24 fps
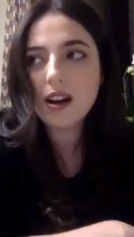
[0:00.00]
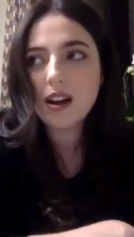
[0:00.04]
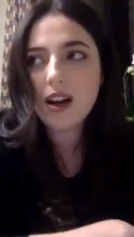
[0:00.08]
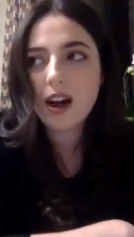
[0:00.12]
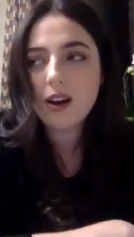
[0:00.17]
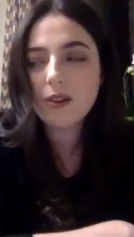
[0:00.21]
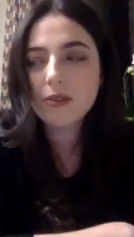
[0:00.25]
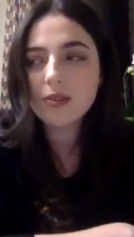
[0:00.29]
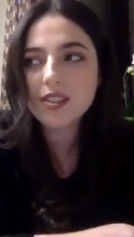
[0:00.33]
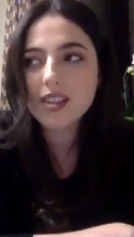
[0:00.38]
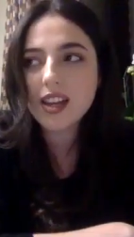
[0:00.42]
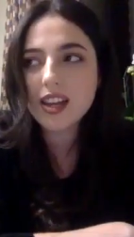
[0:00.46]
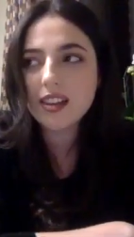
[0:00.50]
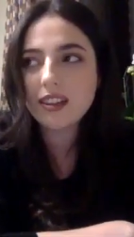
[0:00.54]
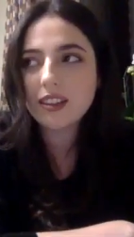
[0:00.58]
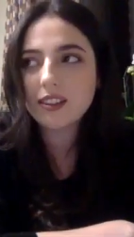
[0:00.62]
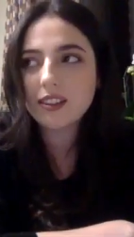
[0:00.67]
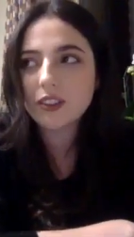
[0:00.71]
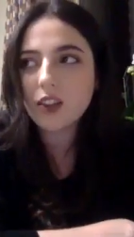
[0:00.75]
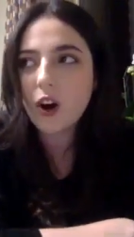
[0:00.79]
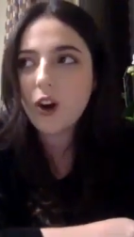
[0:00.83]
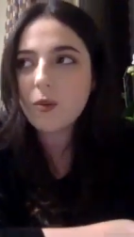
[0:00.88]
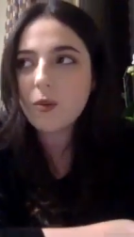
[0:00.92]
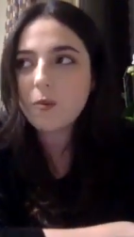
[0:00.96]
I would say the
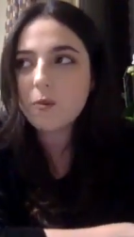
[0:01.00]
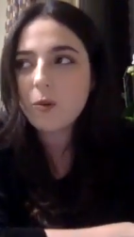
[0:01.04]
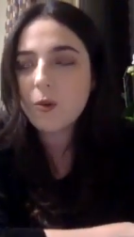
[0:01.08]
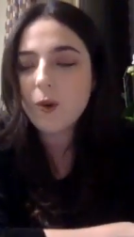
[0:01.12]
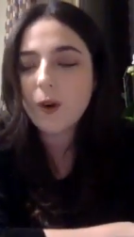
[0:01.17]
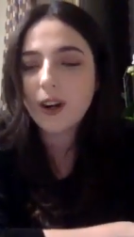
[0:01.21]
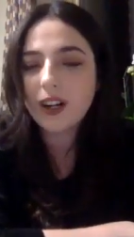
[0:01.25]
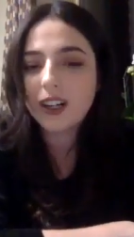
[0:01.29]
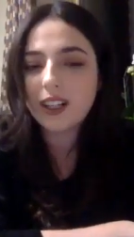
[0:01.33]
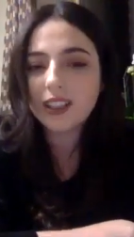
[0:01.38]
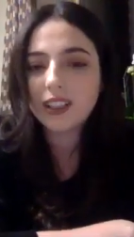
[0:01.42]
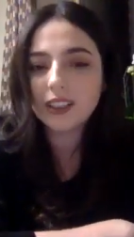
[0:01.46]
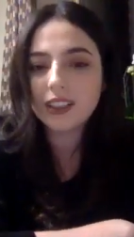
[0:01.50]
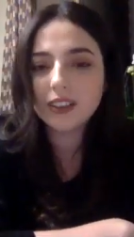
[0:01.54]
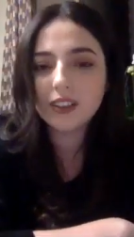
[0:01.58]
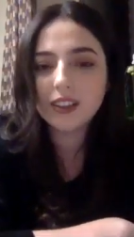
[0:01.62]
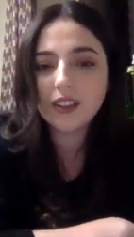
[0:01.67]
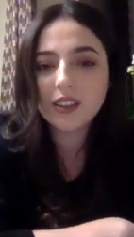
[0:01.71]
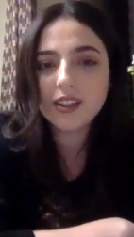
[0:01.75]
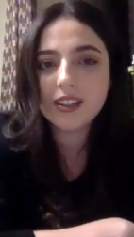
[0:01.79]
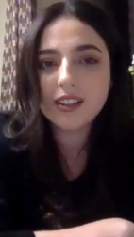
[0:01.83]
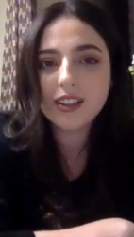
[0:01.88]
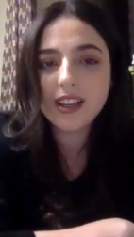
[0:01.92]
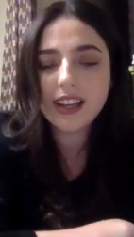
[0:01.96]
top one
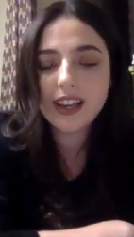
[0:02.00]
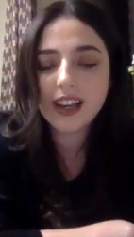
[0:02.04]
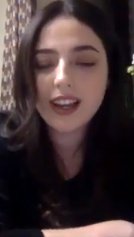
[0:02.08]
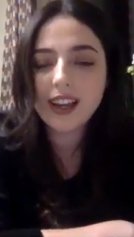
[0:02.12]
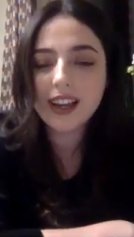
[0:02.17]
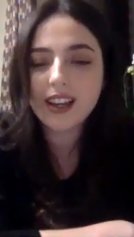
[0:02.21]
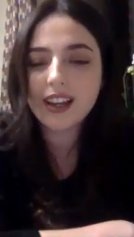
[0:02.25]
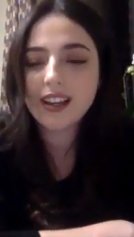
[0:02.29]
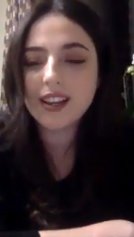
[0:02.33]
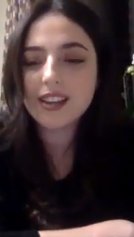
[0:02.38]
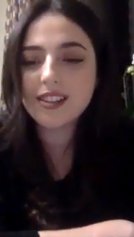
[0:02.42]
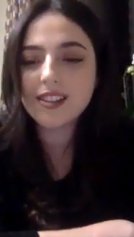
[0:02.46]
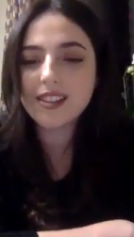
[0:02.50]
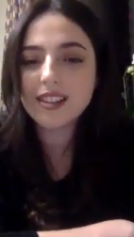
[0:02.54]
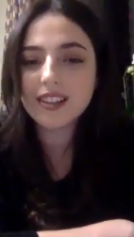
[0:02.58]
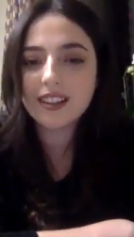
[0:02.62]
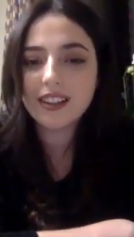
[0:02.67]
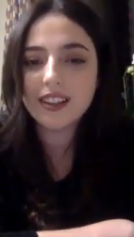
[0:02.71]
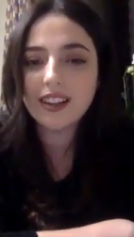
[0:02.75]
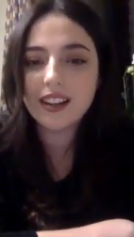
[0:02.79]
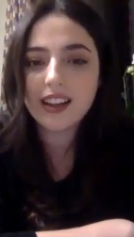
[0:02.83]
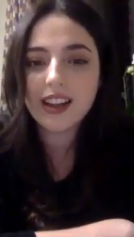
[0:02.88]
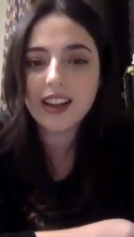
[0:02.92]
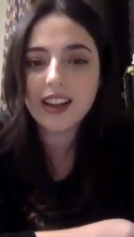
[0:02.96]
is
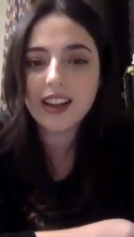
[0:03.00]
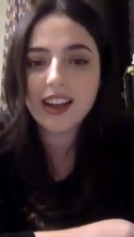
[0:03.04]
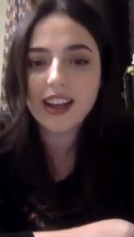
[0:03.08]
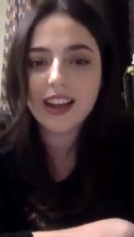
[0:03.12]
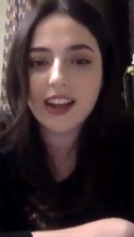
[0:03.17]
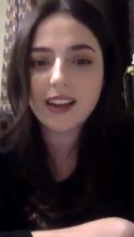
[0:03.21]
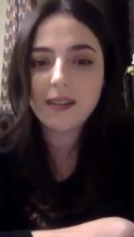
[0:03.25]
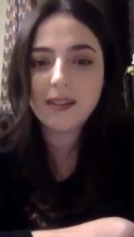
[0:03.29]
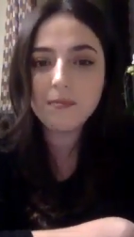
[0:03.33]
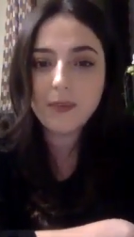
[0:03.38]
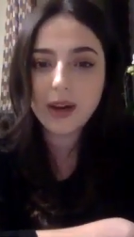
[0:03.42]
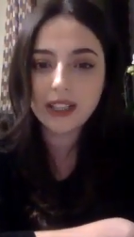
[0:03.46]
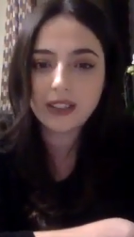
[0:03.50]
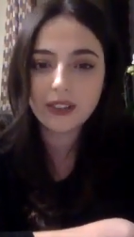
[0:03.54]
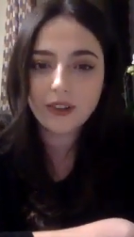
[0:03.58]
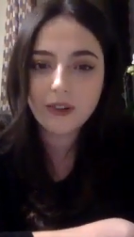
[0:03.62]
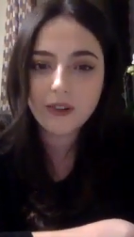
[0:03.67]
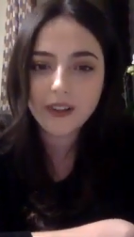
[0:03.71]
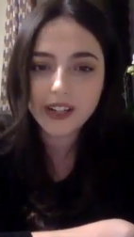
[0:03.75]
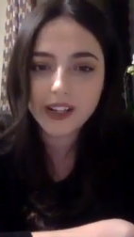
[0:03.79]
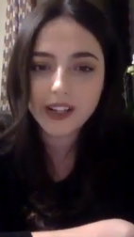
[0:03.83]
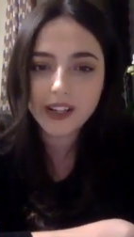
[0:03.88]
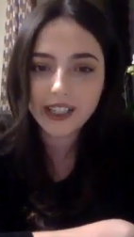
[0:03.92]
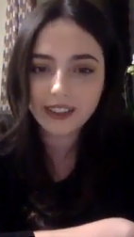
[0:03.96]
a
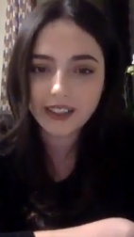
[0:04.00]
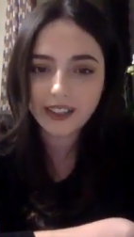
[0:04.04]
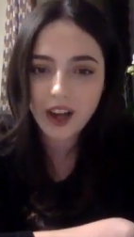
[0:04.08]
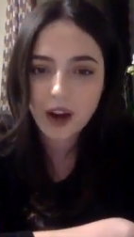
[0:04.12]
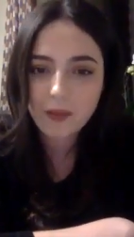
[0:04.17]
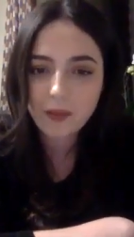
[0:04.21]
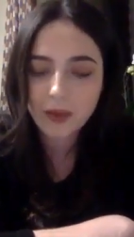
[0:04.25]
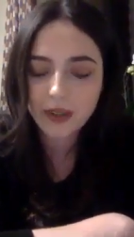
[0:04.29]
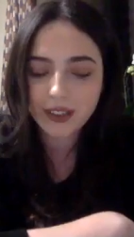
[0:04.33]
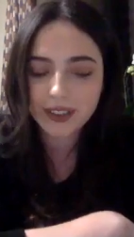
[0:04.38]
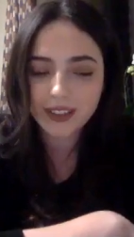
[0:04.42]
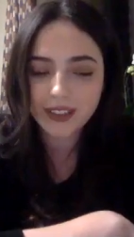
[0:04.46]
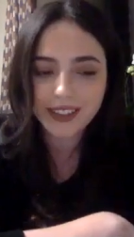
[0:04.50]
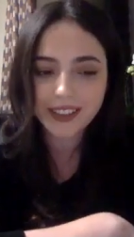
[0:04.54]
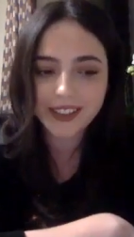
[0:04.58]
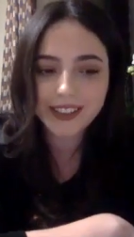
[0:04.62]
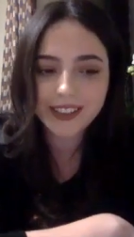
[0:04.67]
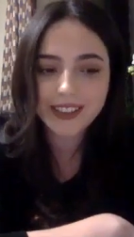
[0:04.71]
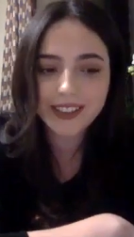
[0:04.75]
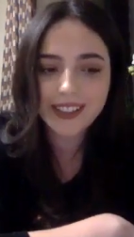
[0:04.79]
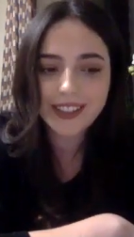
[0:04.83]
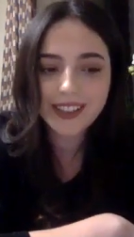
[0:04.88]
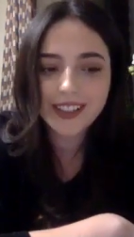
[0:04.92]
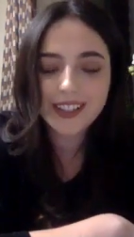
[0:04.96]
medical interpreter.
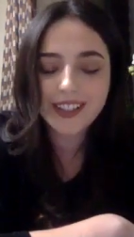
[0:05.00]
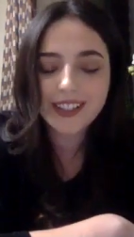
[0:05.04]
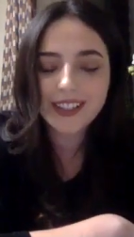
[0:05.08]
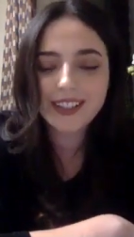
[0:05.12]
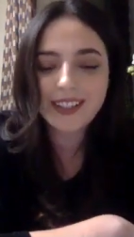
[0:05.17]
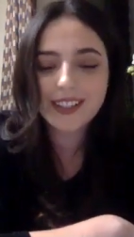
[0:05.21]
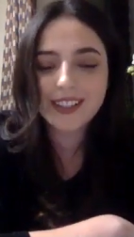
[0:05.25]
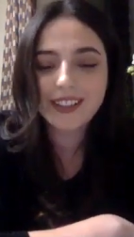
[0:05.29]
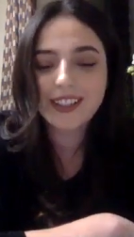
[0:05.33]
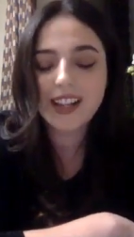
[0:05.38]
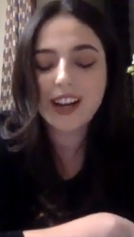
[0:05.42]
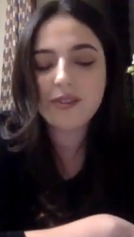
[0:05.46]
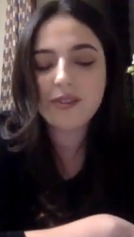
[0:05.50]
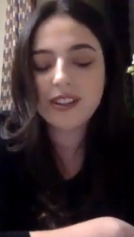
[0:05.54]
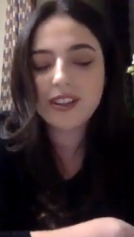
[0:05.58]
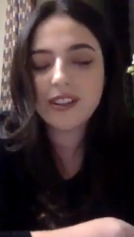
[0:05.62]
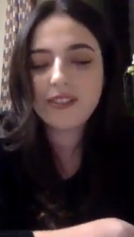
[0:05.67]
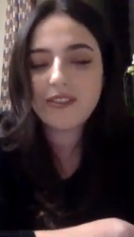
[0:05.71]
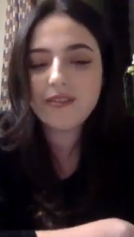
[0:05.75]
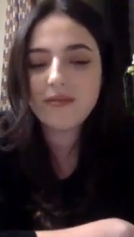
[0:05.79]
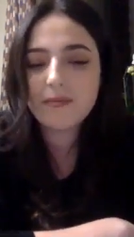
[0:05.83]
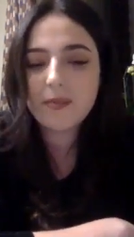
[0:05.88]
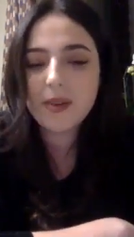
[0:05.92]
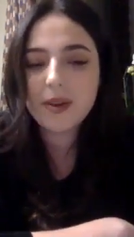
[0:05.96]
Now, a lot
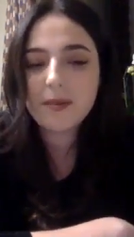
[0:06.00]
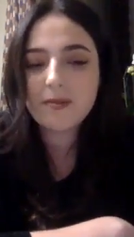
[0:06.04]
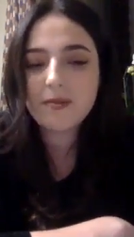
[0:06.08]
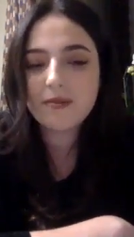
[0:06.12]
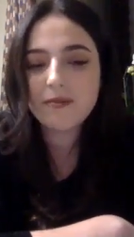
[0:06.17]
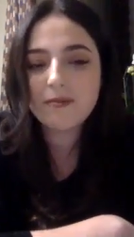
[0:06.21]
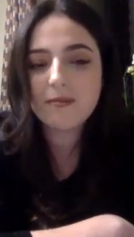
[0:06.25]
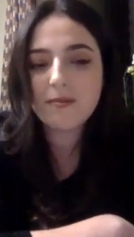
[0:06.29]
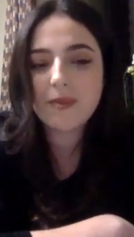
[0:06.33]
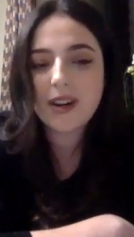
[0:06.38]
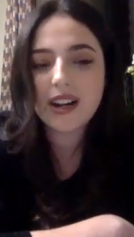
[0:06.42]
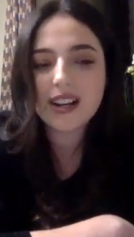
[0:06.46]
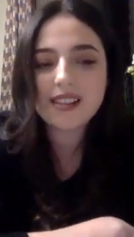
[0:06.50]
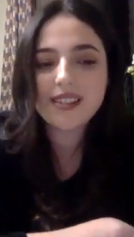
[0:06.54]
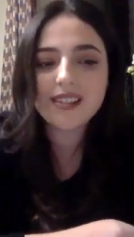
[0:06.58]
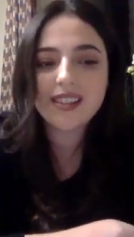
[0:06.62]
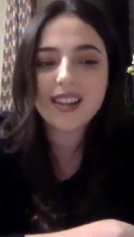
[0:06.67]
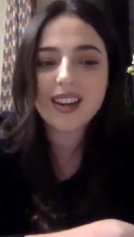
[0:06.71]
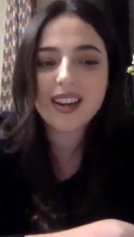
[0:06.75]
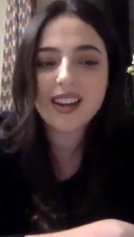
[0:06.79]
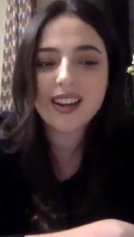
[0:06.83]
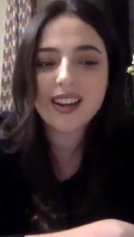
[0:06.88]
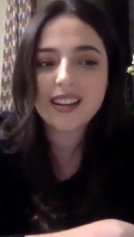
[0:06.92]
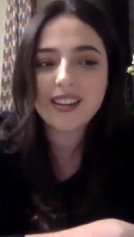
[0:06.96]
of people might
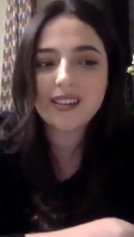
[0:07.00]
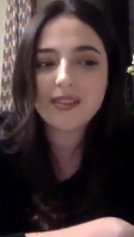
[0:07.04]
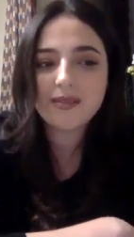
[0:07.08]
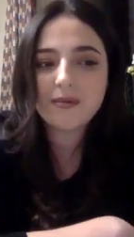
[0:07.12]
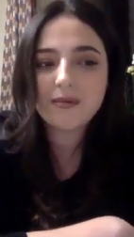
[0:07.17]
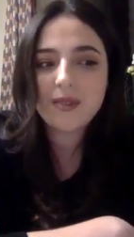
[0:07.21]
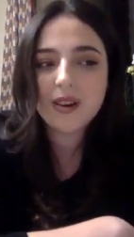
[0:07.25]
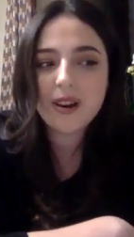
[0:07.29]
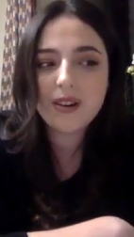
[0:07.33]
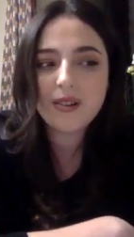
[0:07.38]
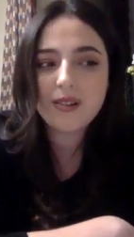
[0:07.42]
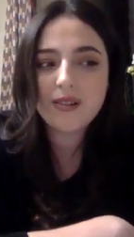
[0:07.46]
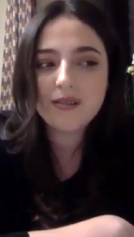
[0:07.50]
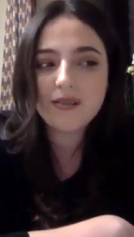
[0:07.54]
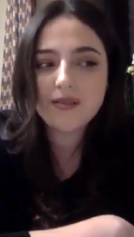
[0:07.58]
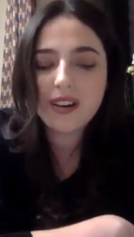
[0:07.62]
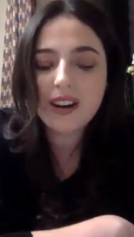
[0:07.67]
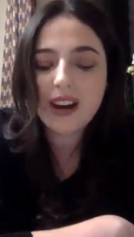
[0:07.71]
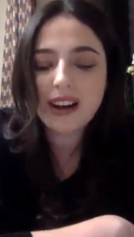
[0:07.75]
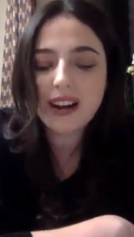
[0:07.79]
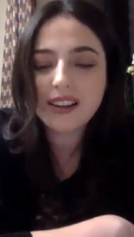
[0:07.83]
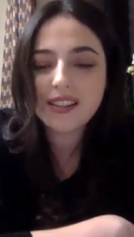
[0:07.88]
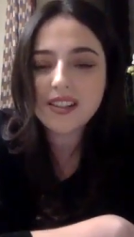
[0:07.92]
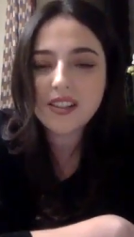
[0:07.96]
say, well,
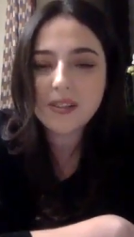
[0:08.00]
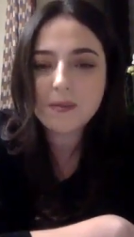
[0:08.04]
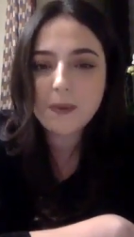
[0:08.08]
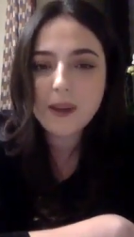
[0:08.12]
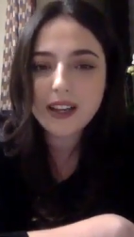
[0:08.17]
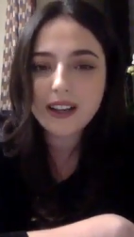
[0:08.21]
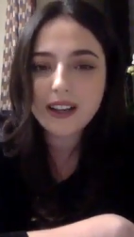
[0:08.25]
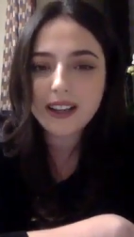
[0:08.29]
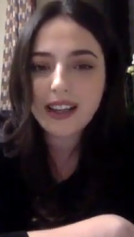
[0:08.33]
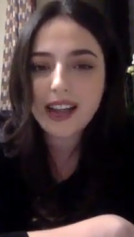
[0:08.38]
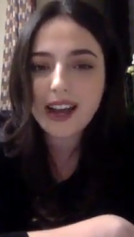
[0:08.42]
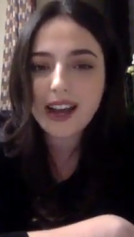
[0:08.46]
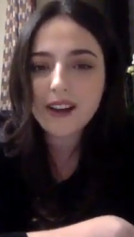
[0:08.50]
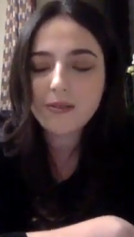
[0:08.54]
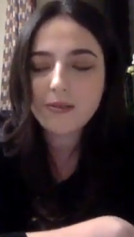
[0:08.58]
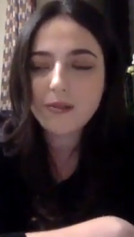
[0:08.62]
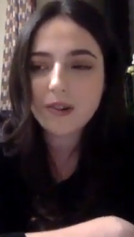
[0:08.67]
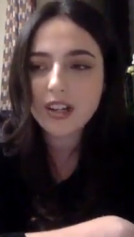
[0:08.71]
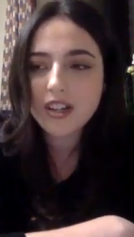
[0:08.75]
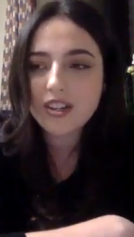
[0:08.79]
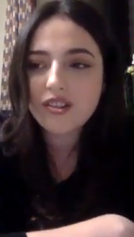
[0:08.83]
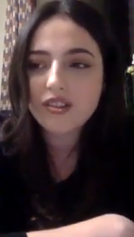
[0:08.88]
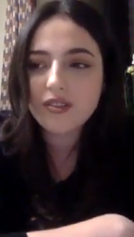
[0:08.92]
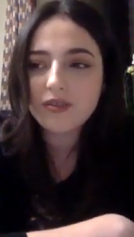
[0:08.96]
I can speak a
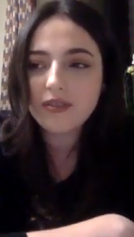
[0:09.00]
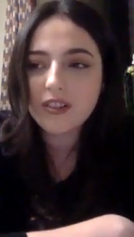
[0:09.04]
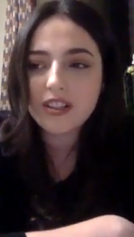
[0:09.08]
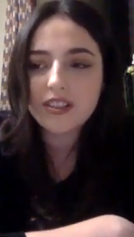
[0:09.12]
language, for